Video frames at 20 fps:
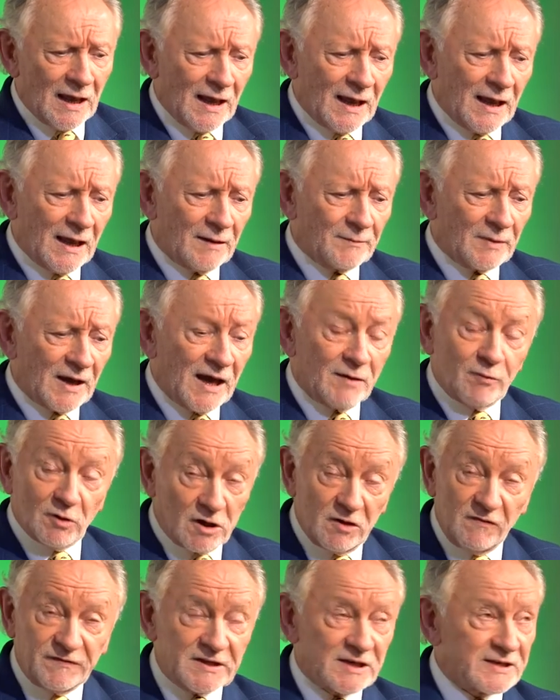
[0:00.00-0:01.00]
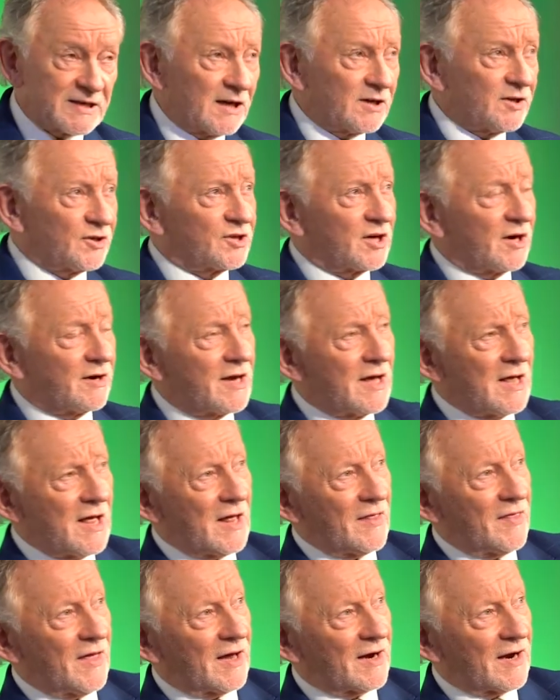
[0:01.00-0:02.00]
um, I would love to tell you, Gerry,
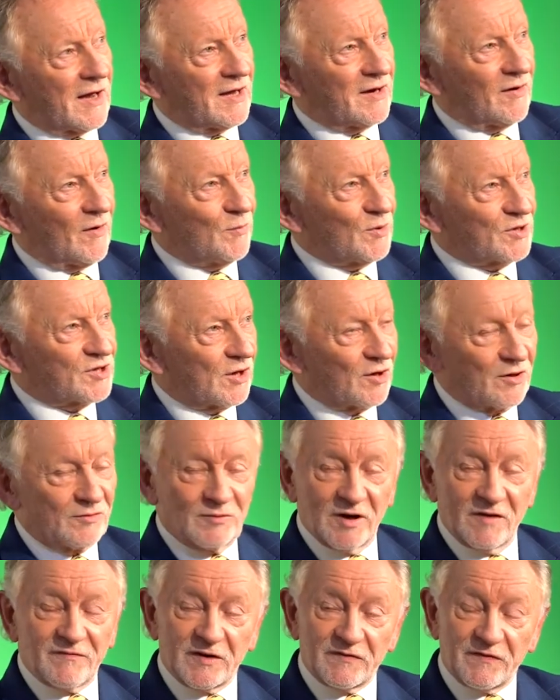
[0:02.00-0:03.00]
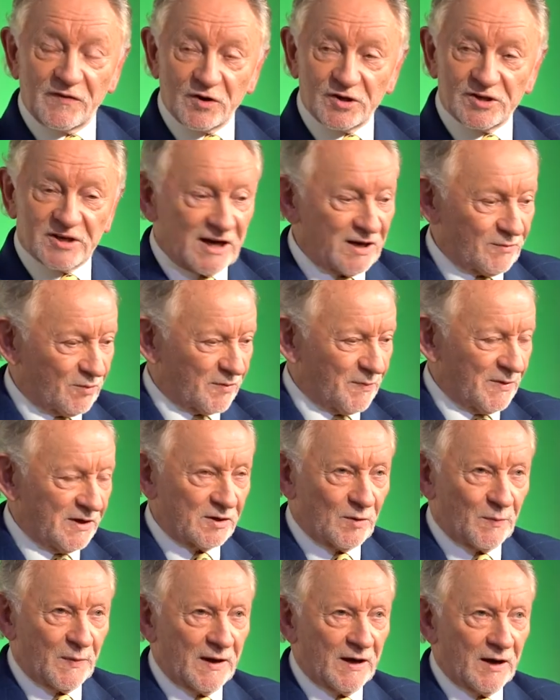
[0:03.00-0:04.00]
that it was a love at first sight with me
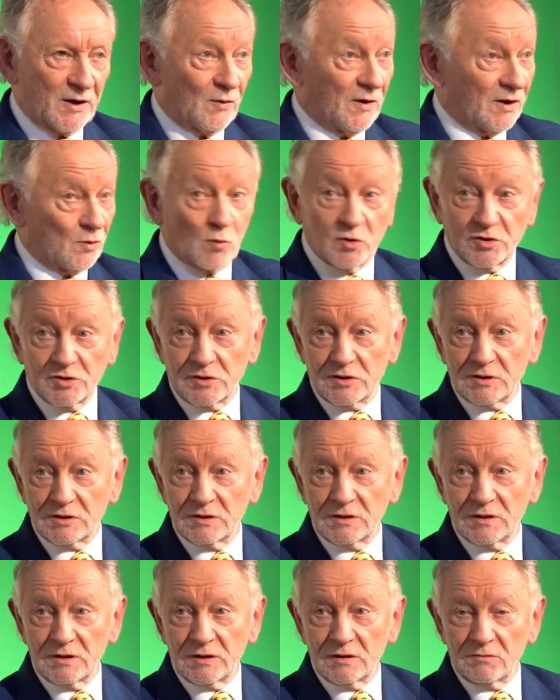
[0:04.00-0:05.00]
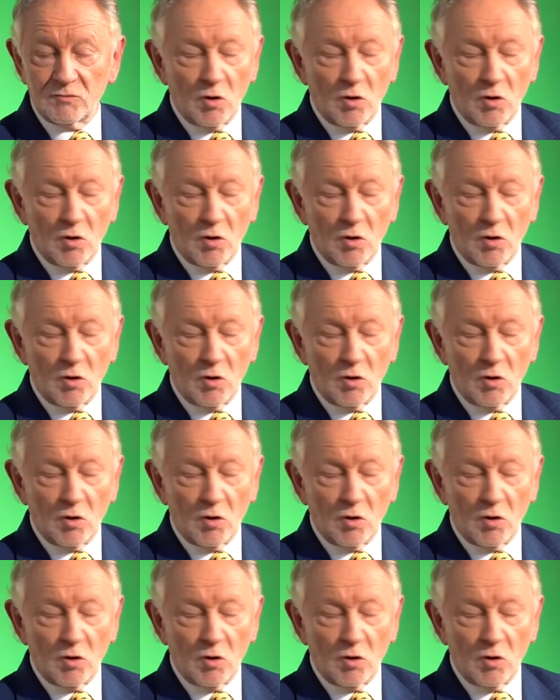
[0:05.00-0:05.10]
and the piano. It wasn't. Really?